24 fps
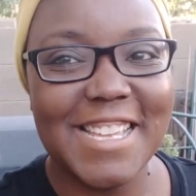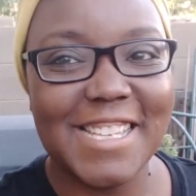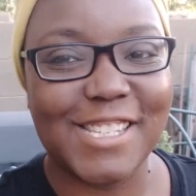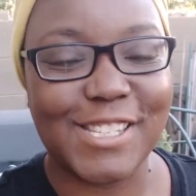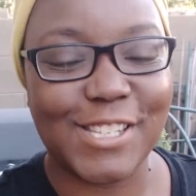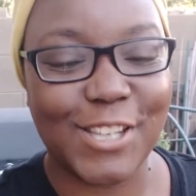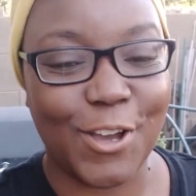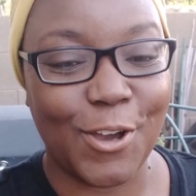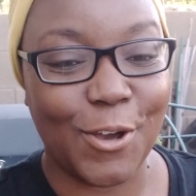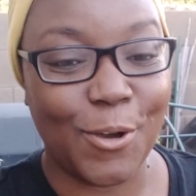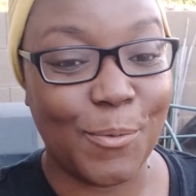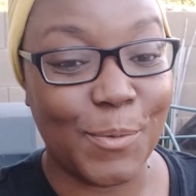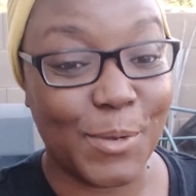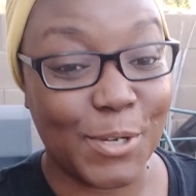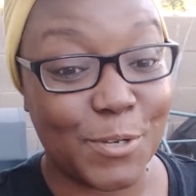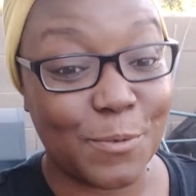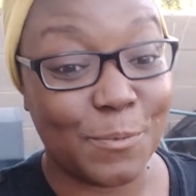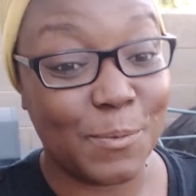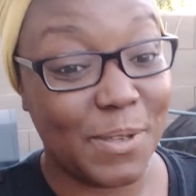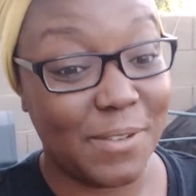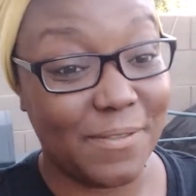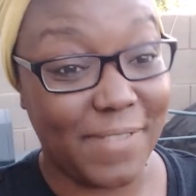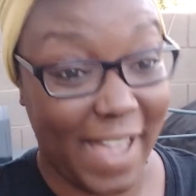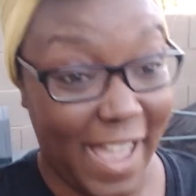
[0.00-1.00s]
so, which
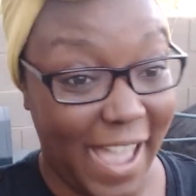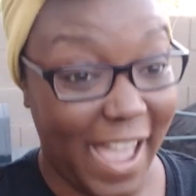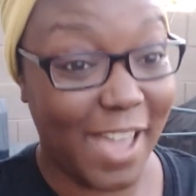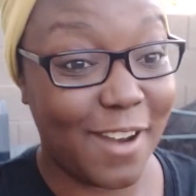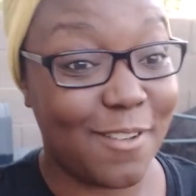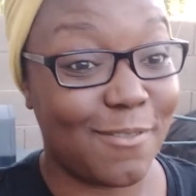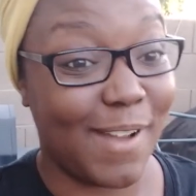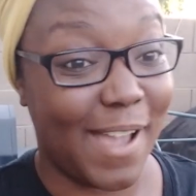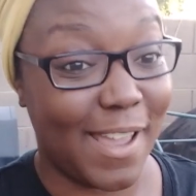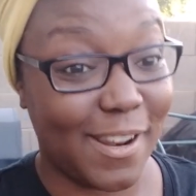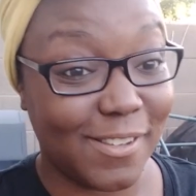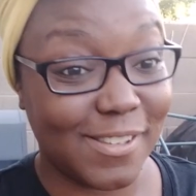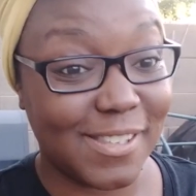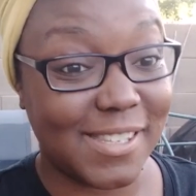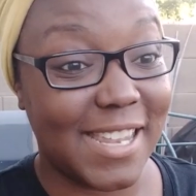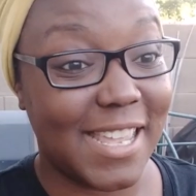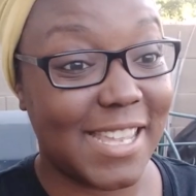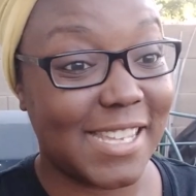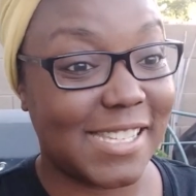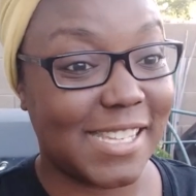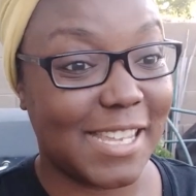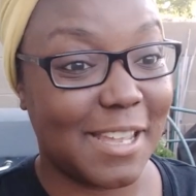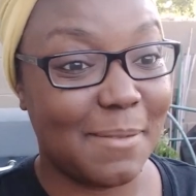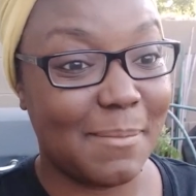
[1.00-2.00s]
we've had
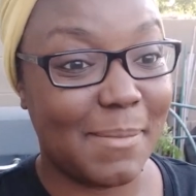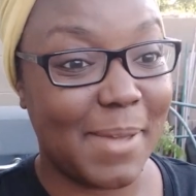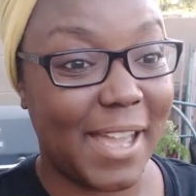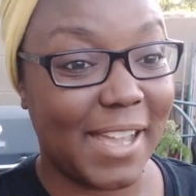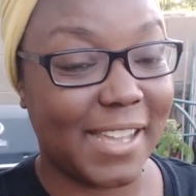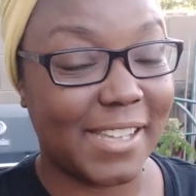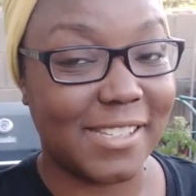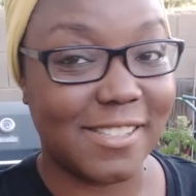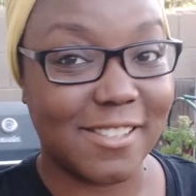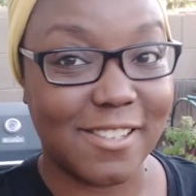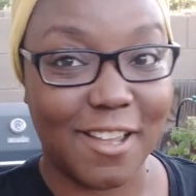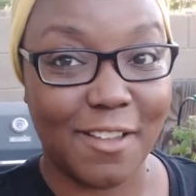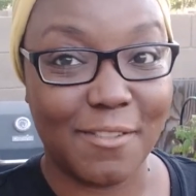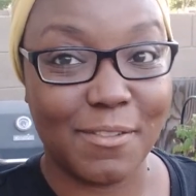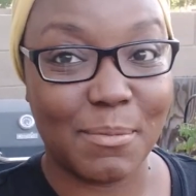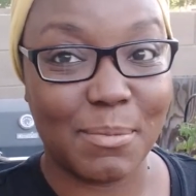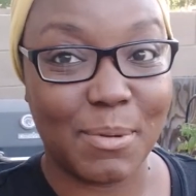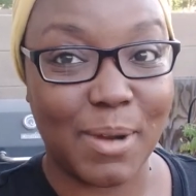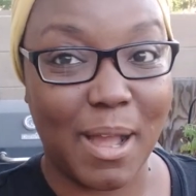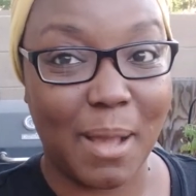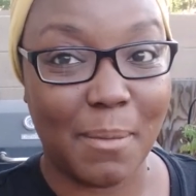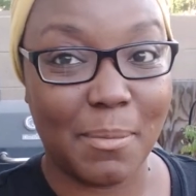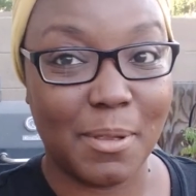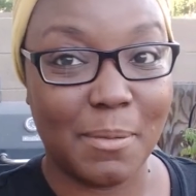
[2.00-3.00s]
rattlesnakes come back and solve the
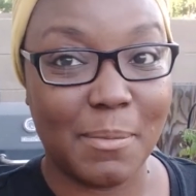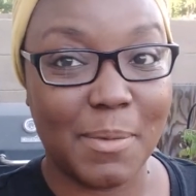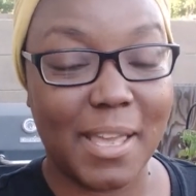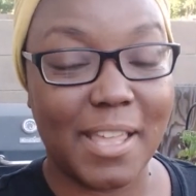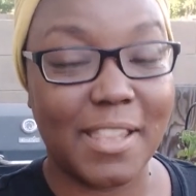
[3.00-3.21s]
problem,